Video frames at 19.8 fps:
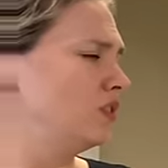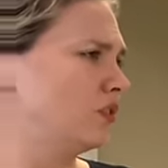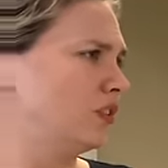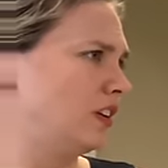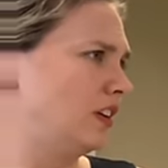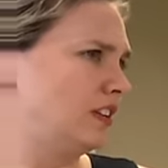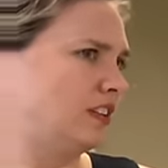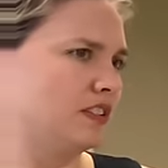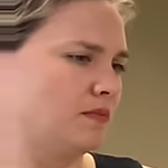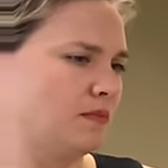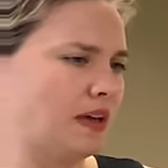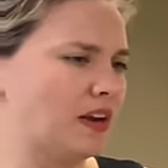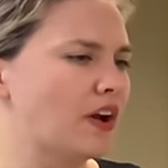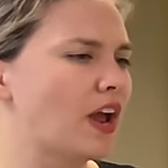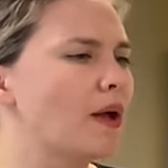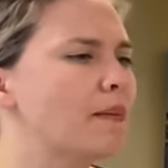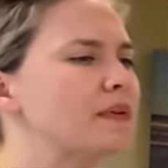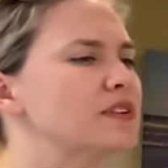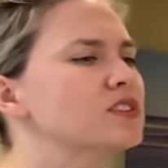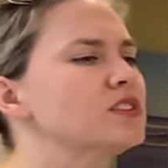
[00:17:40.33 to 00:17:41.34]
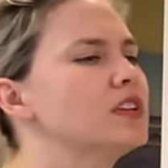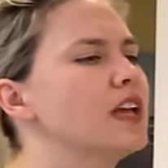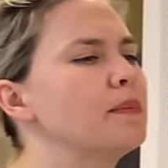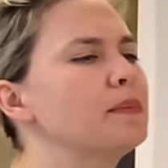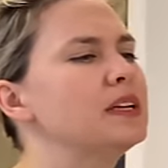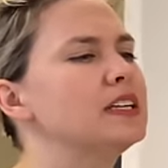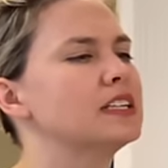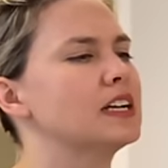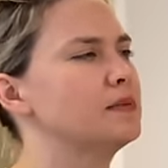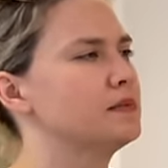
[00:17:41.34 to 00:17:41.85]
It doesn't matter how much, how many
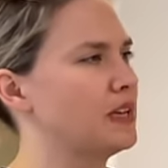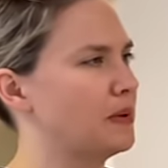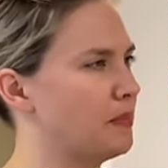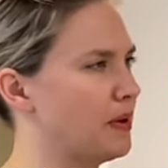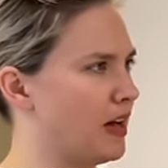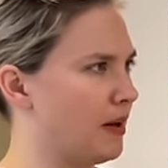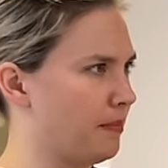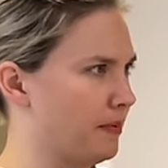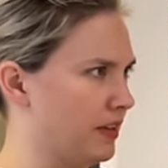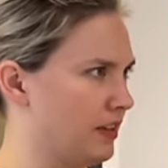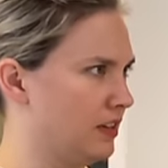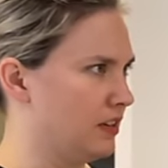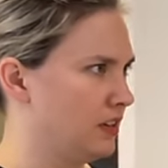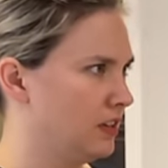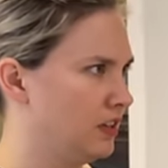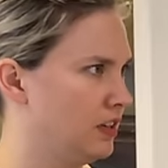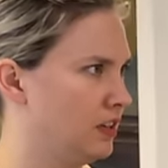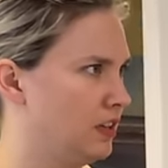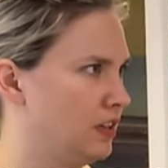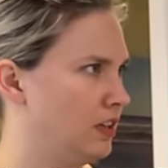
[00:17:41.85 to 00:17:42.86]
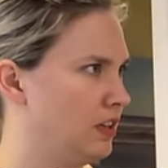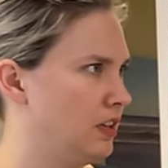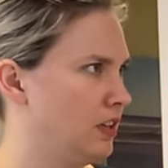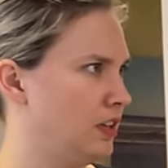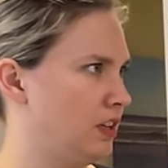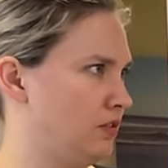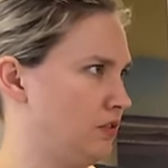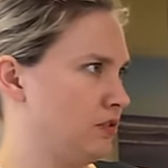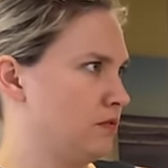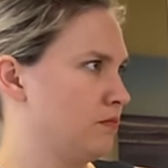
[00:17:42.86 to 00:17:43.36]
times I pop it. Yeah.
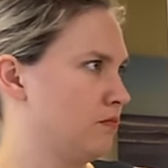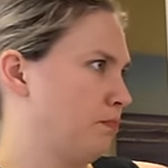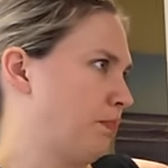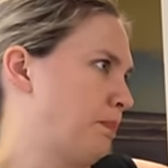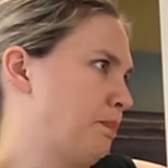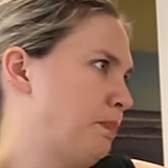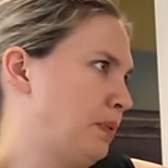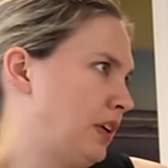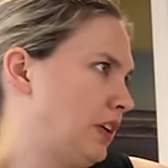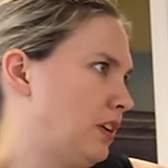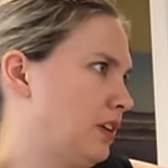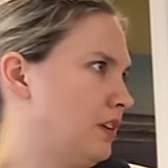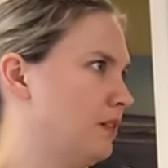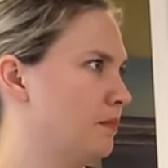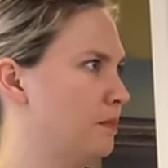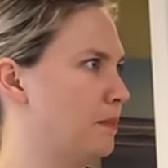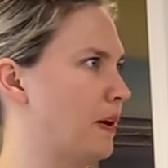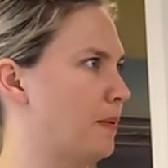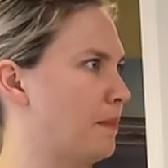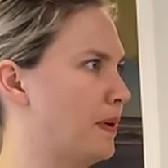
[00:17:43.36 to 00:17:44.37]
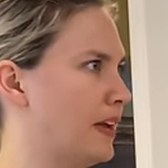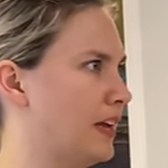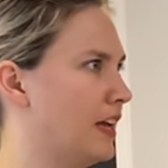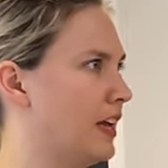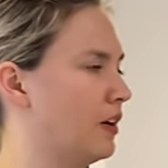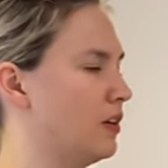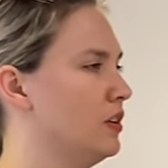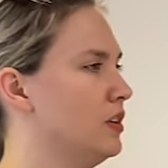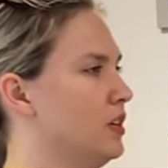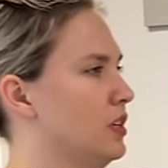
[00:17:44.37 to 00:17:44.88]
It'll just pop back out.
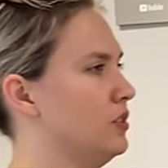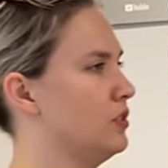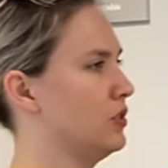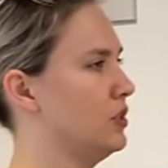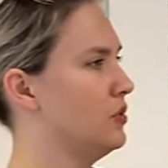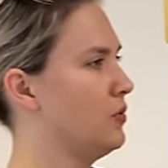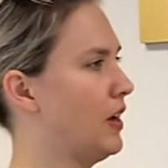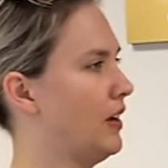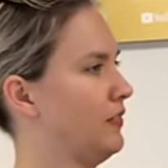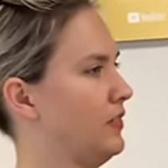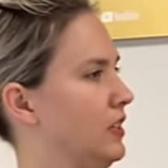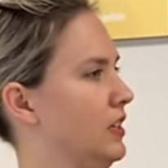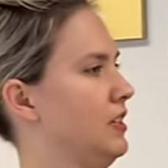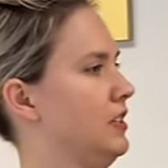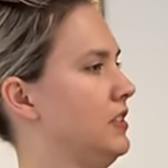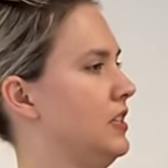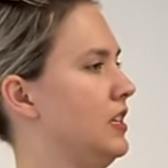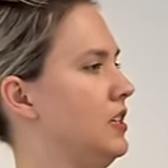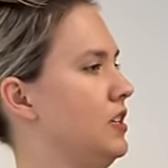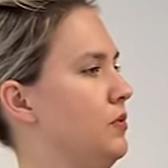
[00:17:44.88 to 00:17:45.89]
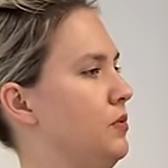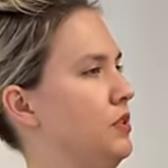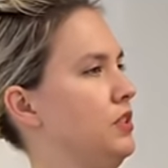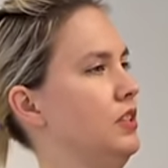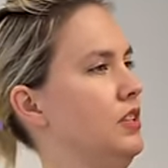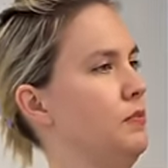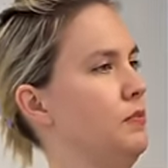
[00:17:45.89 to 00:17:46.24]
Mm-hmm. So you have to continuously